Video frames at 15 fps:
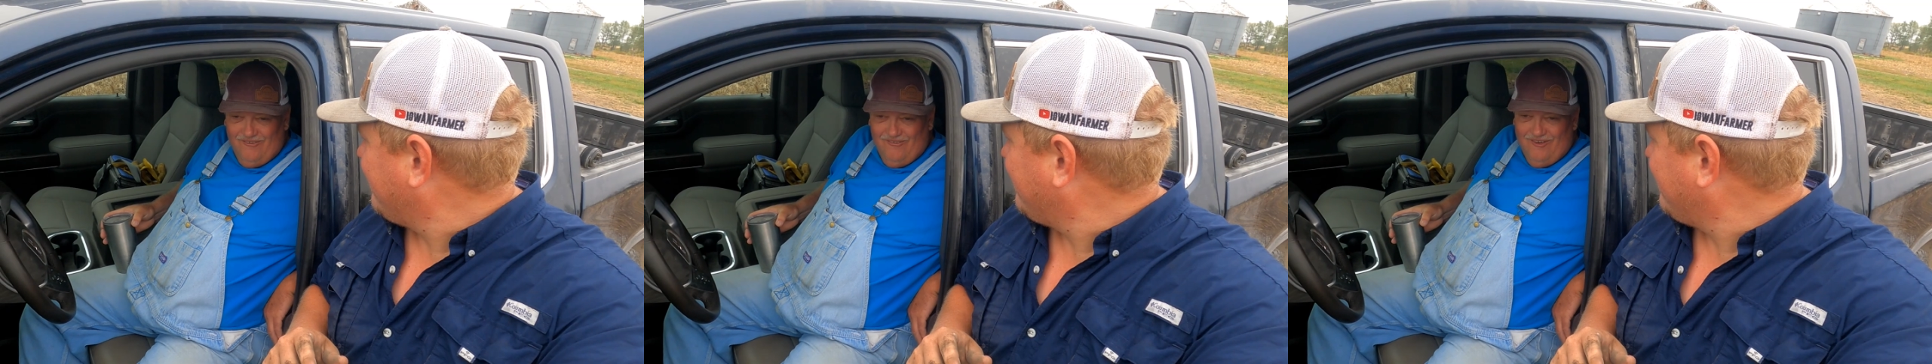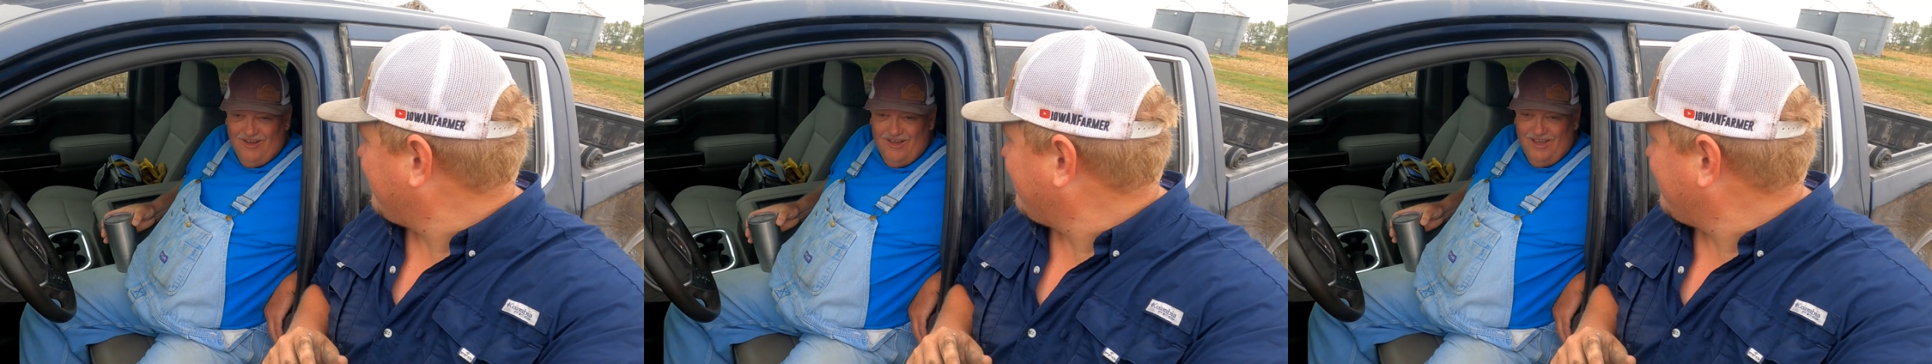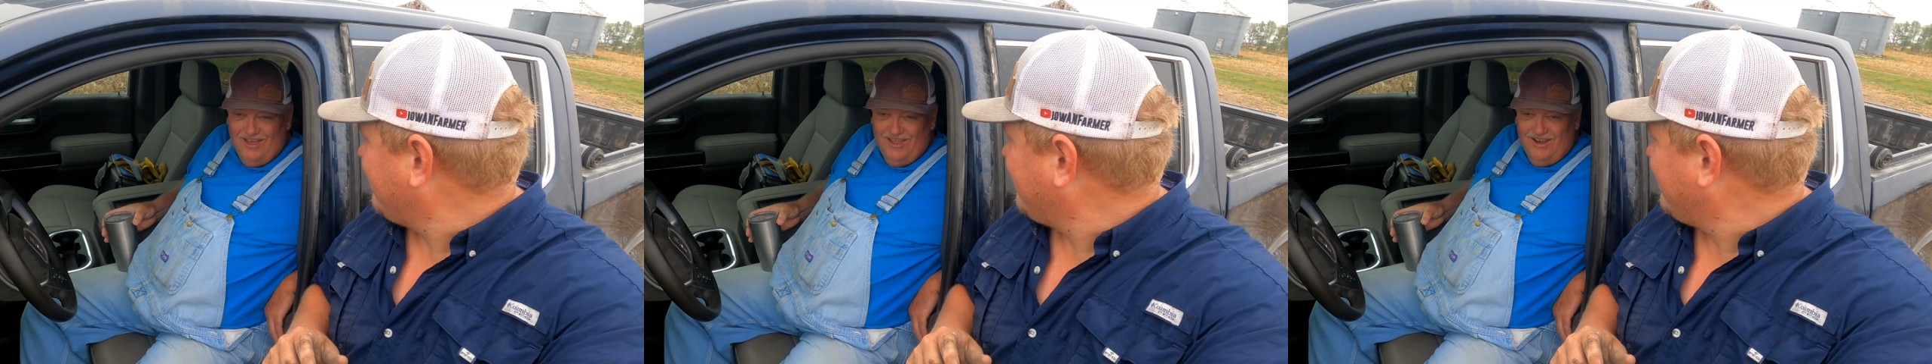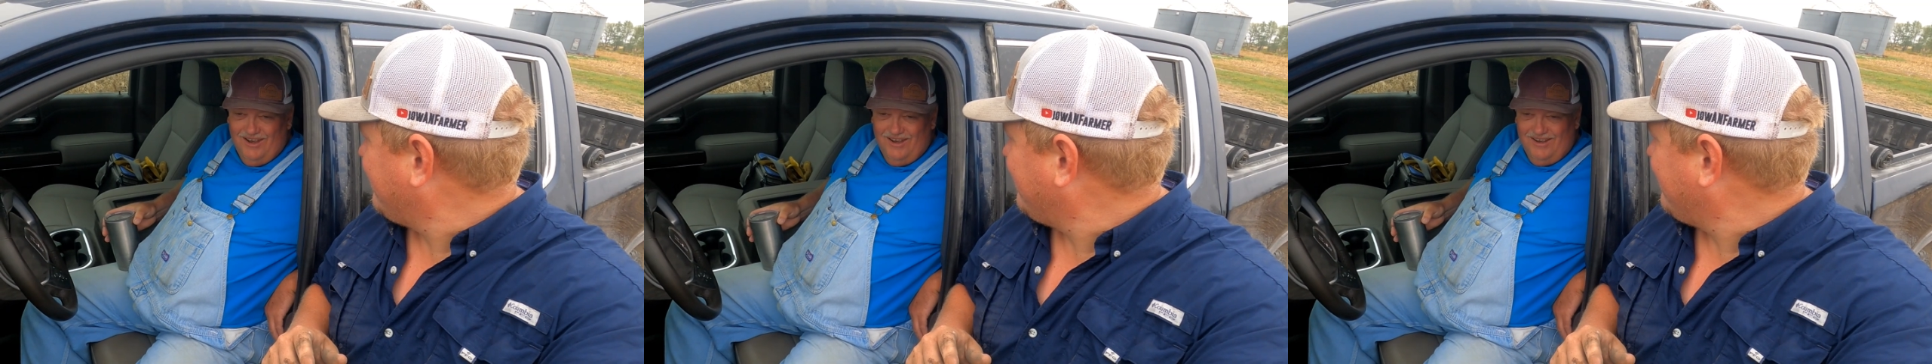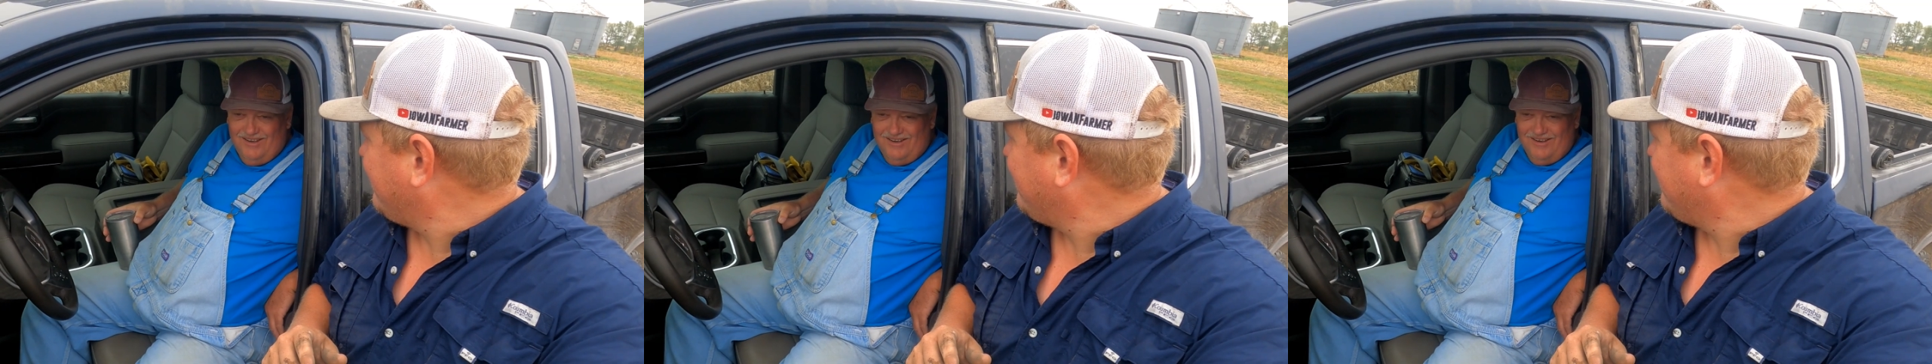
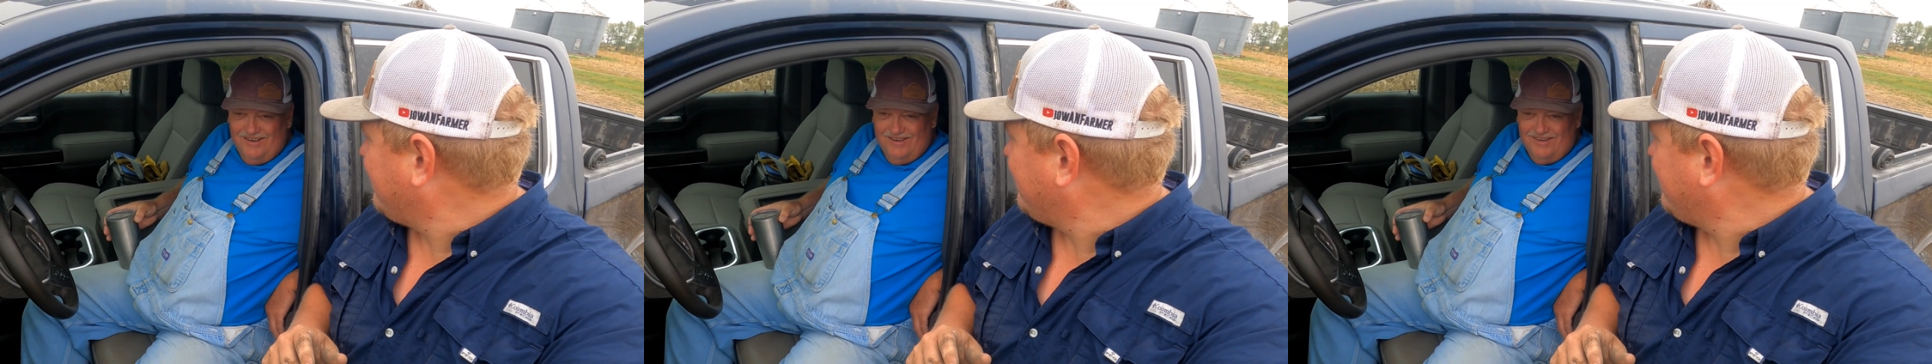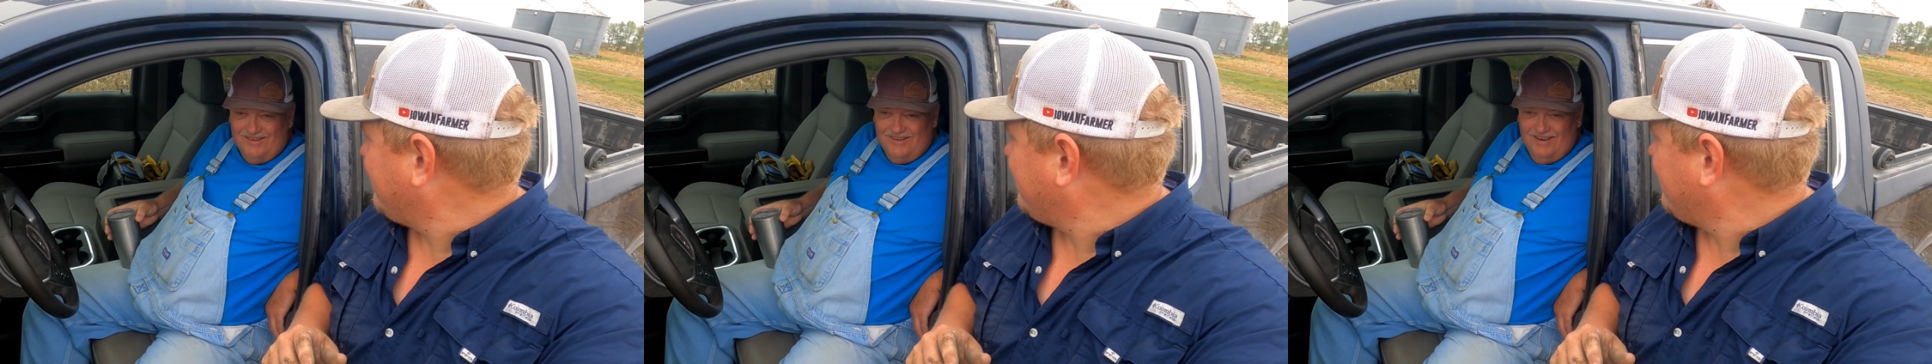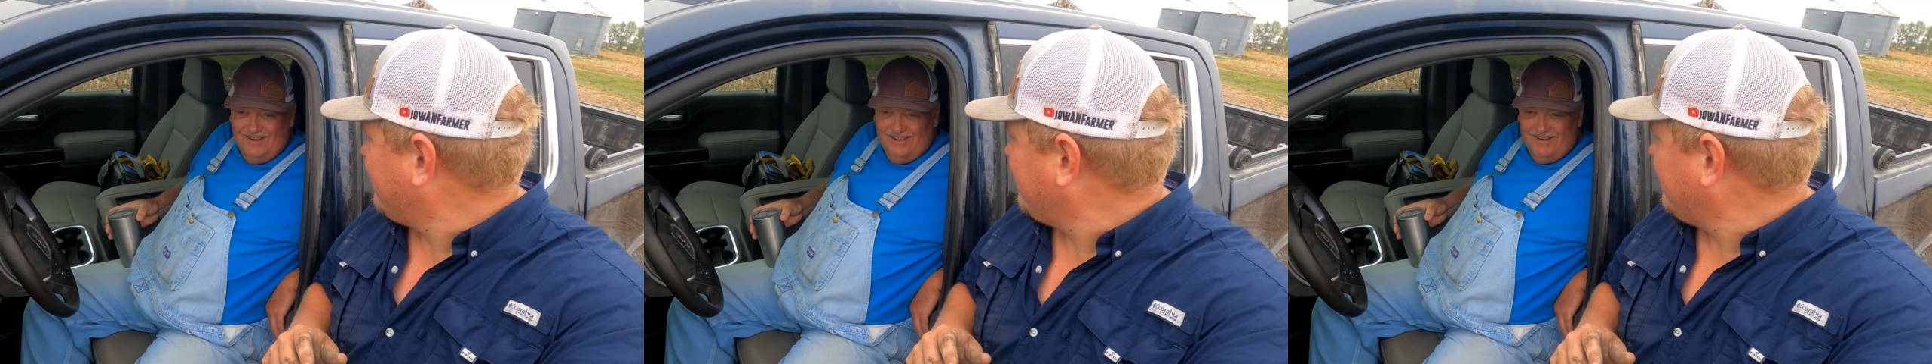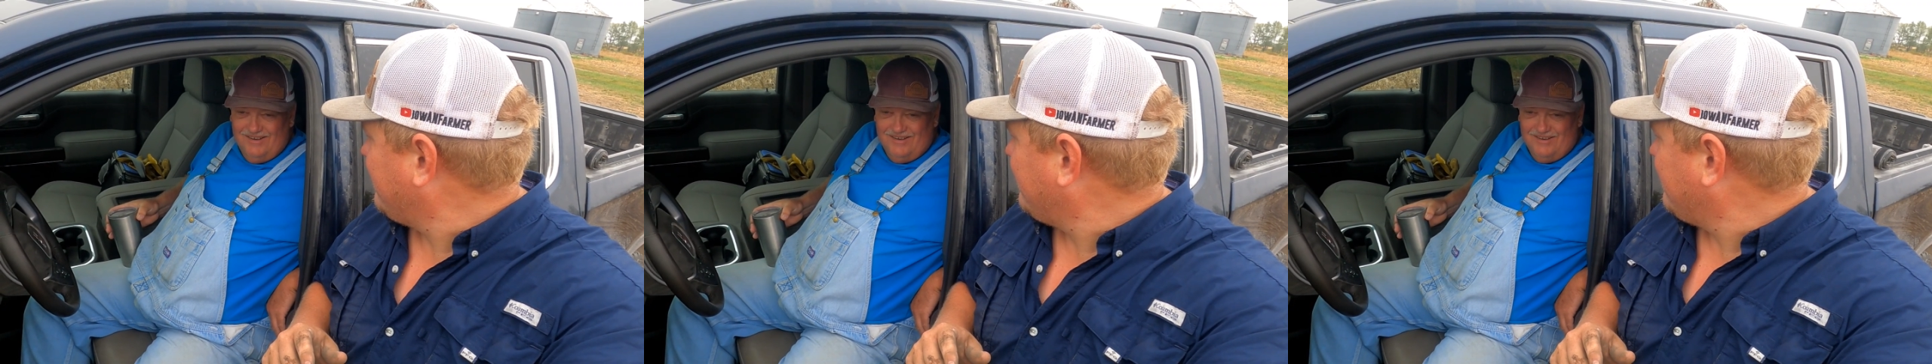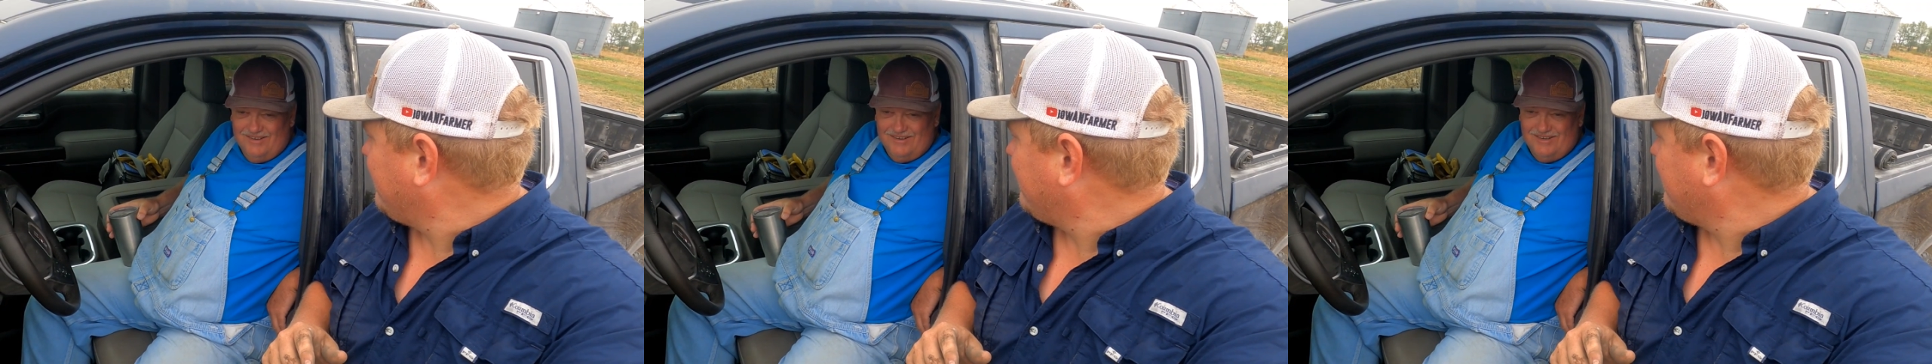1,
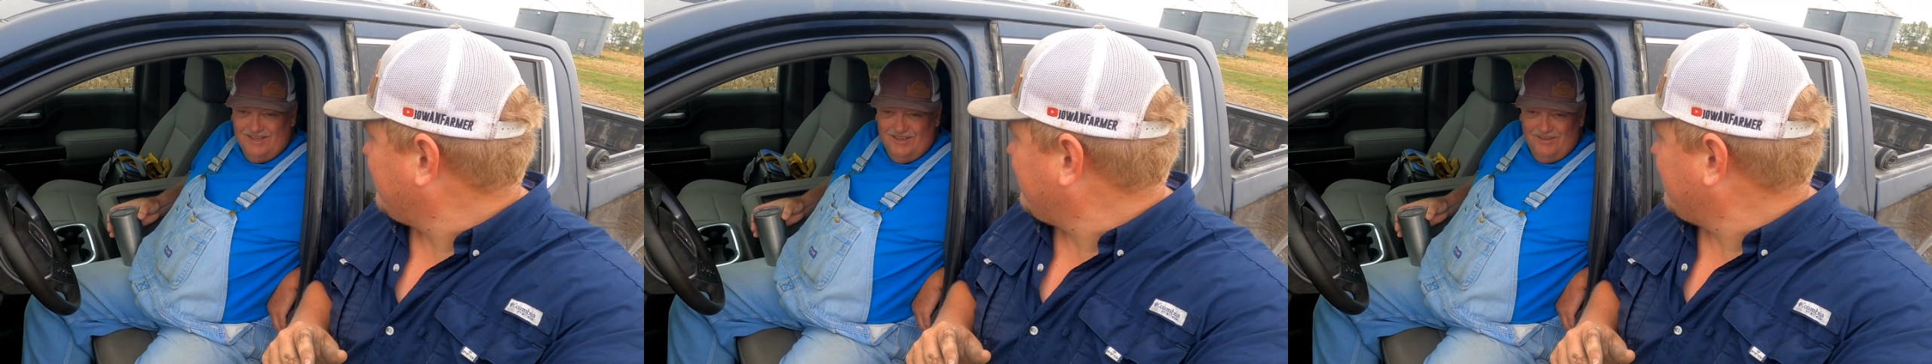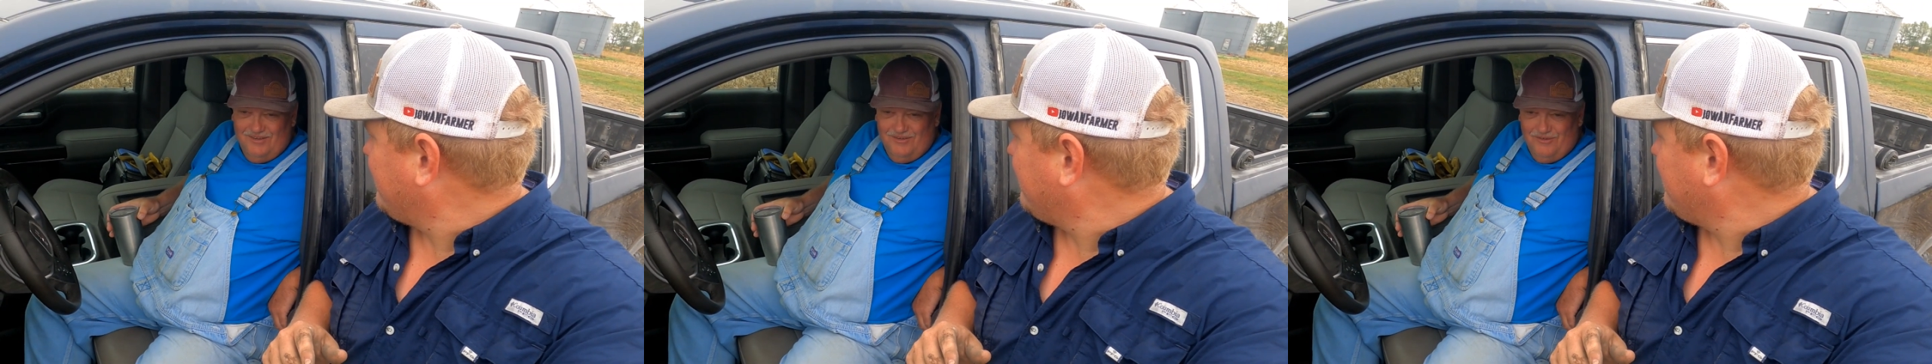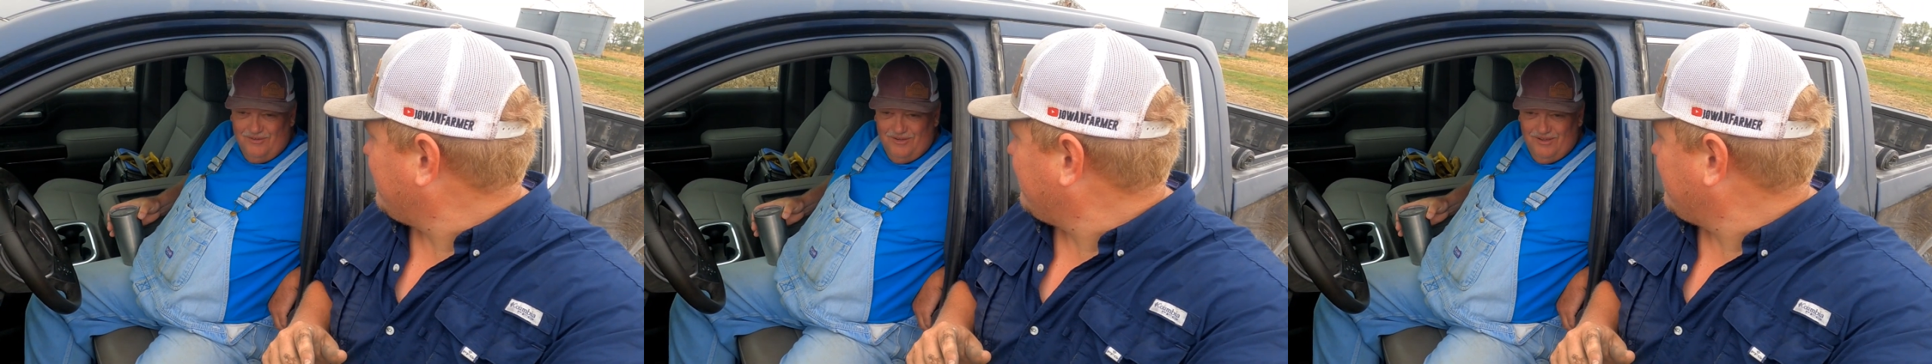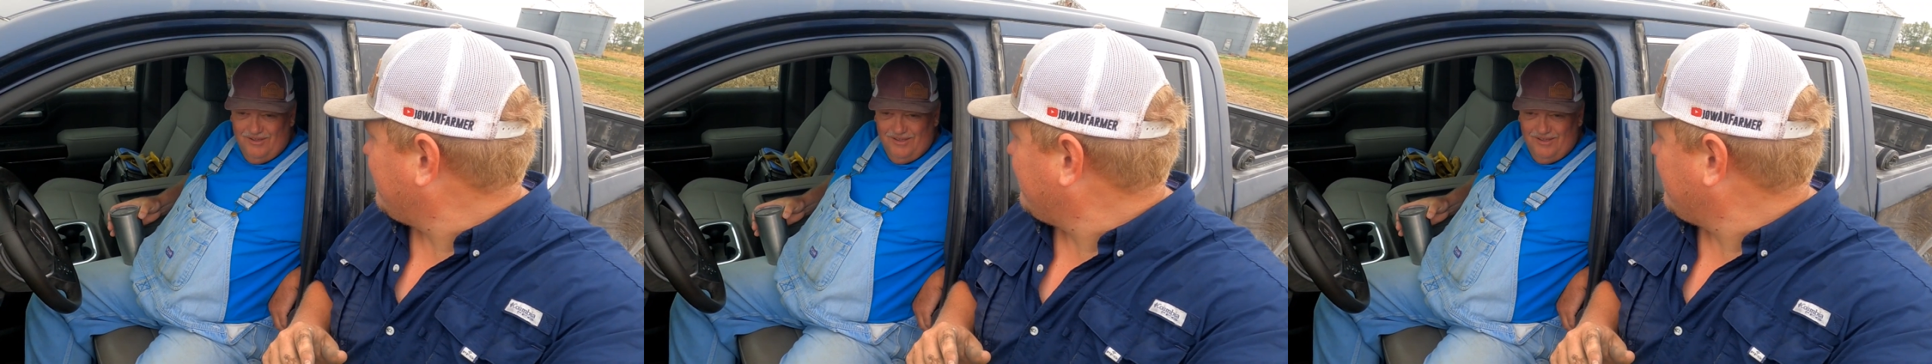2.